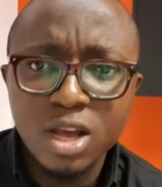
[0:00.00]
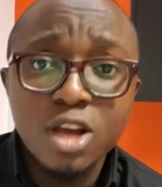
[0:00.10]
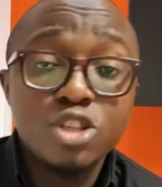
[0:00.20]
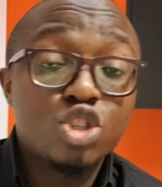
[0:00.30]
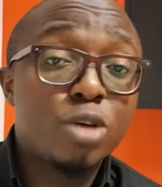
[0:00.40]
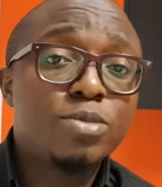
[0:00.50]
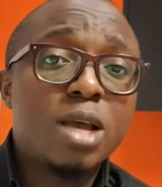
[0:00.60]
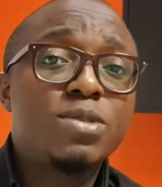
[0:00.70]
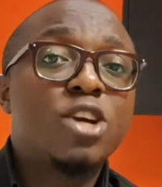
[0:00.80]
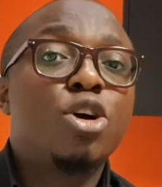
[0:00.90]

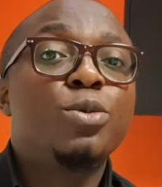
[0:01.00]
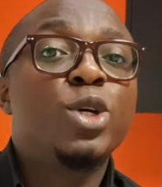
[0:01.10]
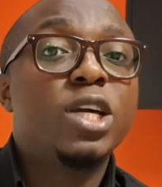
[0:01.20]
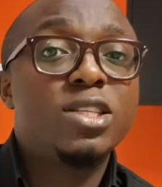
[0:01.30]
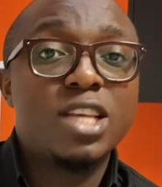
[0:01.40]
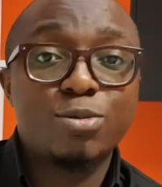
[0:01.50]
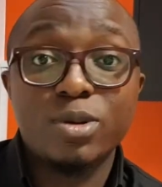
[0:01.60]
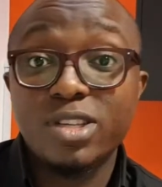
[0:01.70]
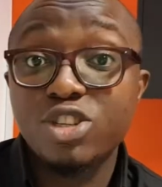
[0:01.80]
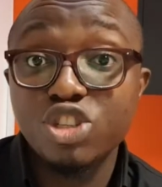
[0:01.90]
Sometimes they communicate this
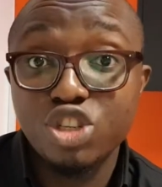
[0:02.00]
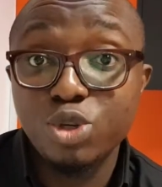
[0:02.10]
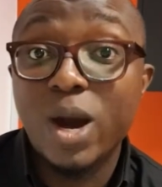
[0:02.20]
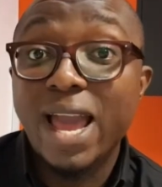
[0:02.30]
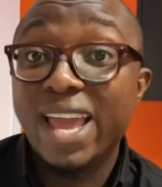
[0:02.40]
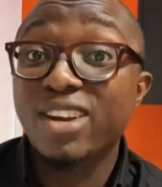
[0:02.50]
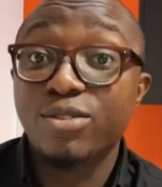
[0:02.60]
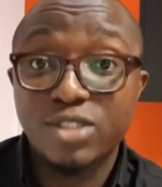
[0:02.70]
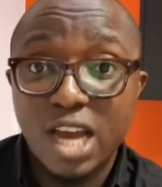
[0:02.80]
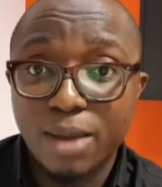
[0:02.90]
expectation to you ahead
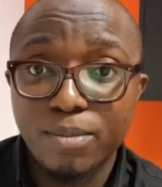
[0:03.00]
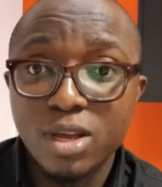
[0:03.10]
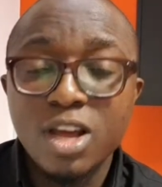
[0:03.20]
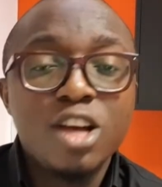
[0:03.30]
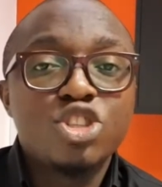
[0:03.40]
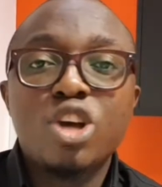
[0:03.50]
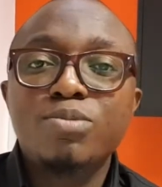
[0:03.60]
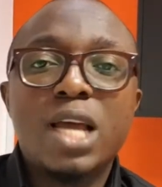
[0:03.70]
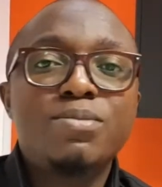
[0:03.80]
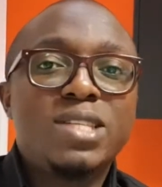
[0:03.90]
of time.
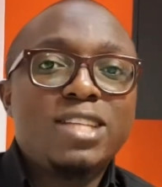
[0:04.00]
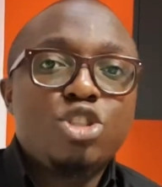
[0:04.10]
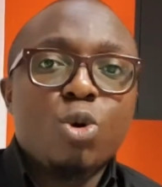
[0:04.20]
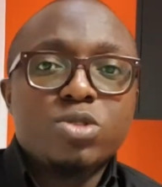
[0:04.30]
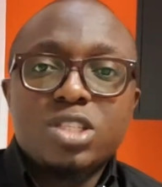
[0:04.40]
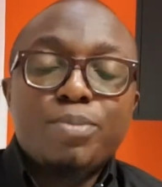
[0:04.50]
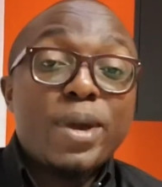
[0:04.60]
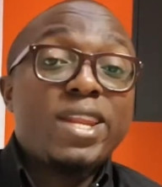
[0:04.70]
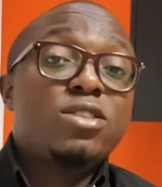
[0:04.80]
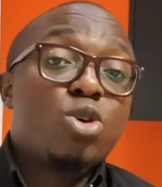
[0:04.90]
Sometimes they don't,
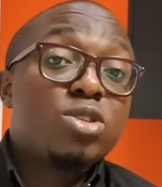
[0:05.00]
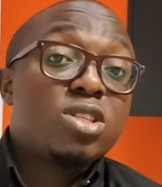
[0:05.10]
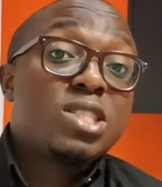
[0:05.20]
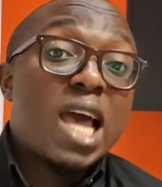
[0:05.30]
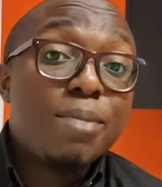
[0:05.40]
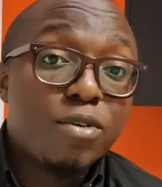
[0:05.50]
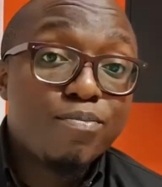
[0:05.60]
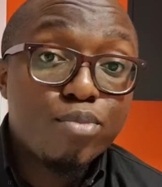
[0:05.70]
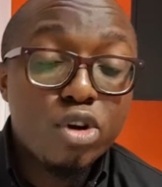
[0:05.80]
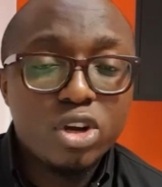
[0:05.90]
dependent on the type
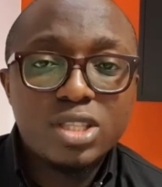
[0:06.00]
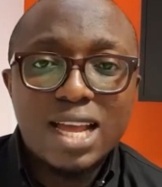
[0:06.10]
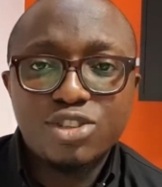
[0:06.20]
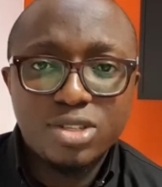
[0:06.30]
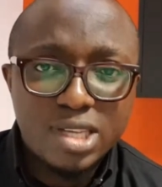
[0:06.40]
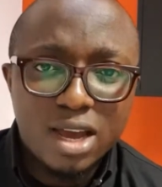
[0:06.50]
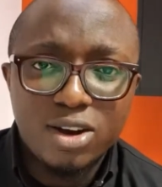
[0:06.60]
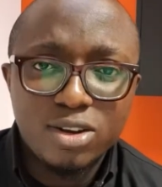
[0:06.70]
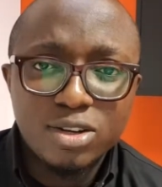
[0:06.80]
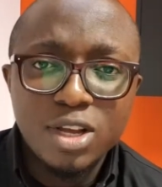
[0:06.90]
of product that you
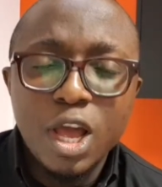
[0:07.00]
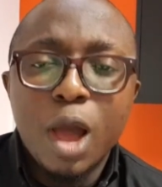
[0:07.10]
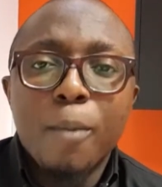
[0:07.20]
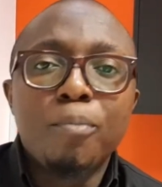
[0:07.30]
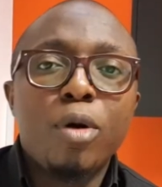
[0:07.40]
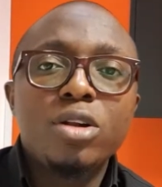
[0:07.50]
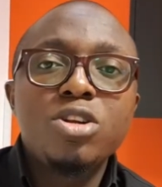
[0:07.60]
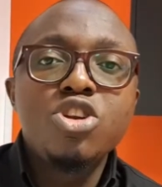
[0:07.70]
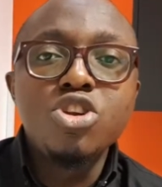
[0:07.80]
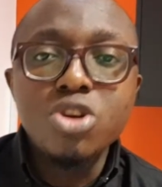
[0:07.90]
sell. But
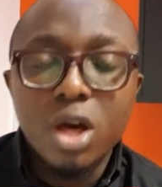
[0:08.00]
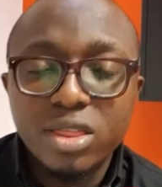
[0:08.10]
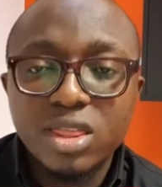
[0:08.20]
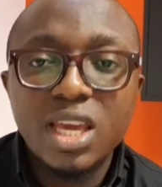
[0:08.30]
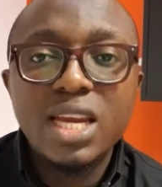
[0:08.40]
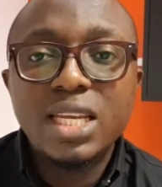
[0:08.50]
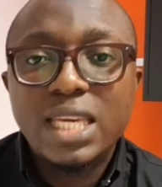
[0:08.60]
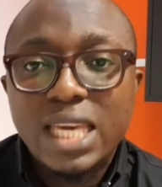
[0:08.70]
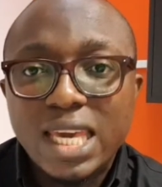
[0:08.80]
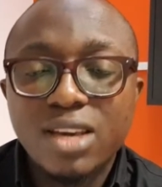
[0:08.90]
nothing
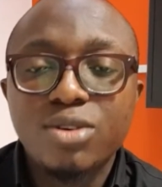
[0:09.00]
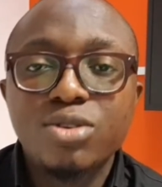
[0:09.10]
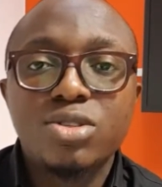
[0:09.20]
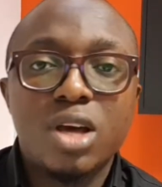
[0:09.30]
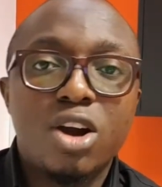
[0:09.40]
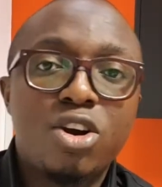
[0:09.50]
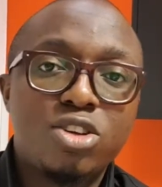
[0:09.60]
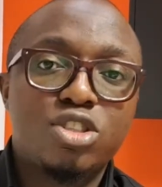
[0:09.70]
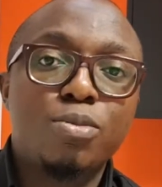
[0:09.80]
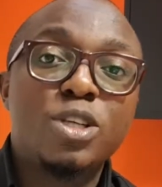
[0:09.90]
kills a
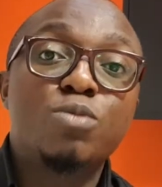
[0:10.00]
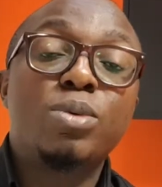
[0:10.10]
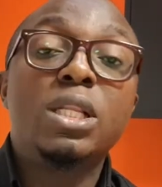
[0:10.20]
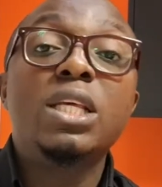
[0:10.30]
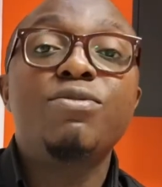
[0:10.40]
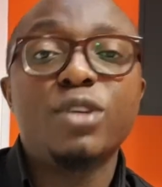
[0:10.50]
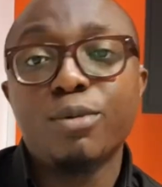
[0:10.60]
customer's belief in a